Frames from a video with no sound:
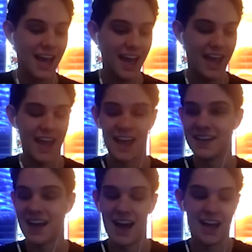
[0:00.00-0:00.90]
and
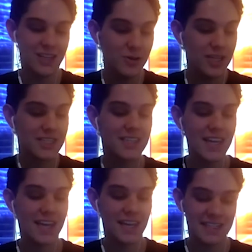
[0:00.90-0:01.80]
you can see
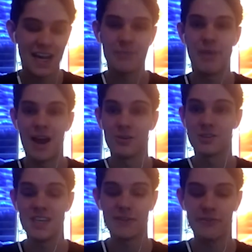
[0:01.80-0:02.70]
it. He's got bounce.
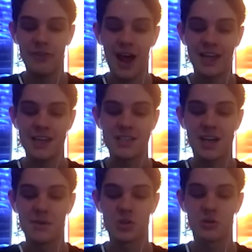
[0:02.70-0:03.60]
He can fly. He's
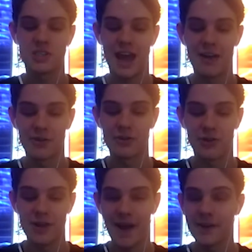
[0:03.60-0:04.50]
coming towards every
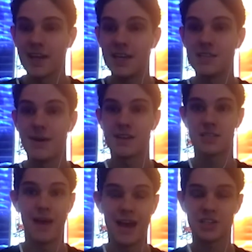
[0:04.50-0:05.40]
rebound like he's about to
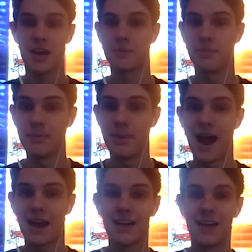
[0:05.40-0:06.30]
smash down a putback.
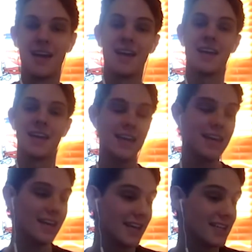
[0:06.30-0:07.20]

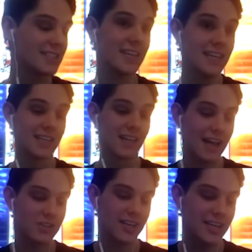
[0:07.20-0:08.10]
He's
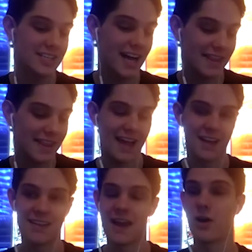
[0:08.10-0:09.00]
electric. He's got
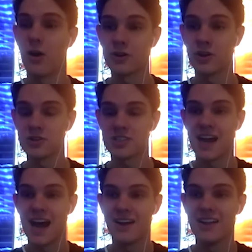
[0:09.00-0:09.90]
that hard-nosed
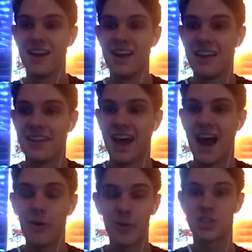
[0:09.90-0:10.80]
style that I
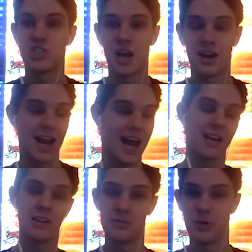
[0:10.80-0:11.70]
wish Jarrett had a
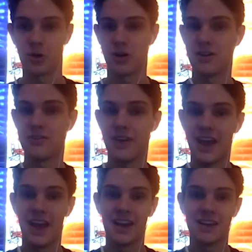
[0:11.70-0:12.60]
little more of.
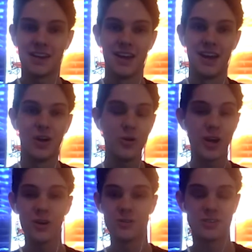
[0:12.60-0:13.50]
And who
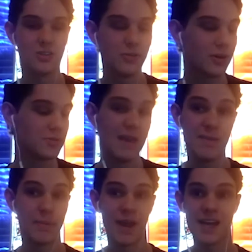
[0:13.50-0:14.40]
knows? Maybe
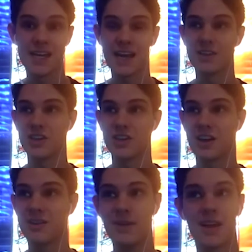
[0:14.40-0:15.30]
playing together, Jarrett
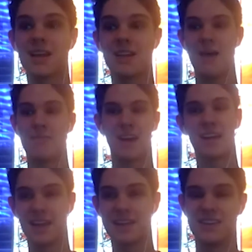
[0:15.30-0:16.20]
can be like, I'm not going
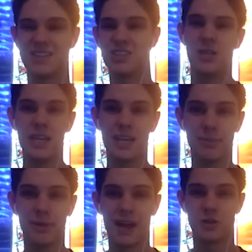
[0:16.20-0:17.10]
to let this G League
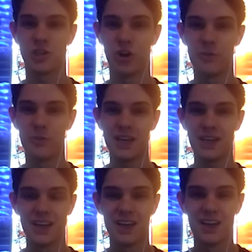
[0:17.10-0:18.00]
player show me,
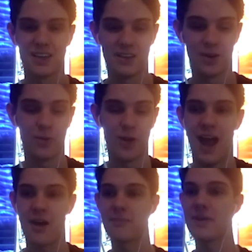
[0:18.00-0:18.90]

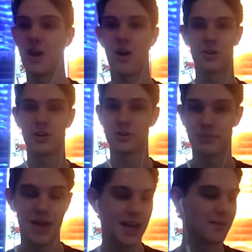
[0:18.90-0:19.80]
how to be a hard-nosed
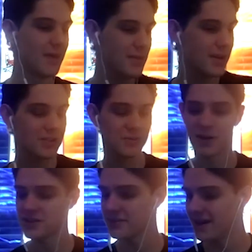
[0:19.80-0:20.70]
player. Maybe it'll spark
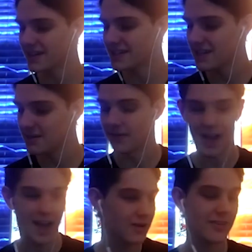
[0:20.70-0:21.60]
something out of the team. I
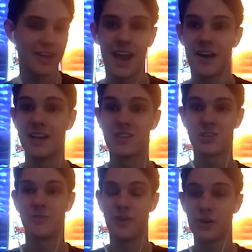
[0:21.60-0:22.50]
don't even care. It's just fun to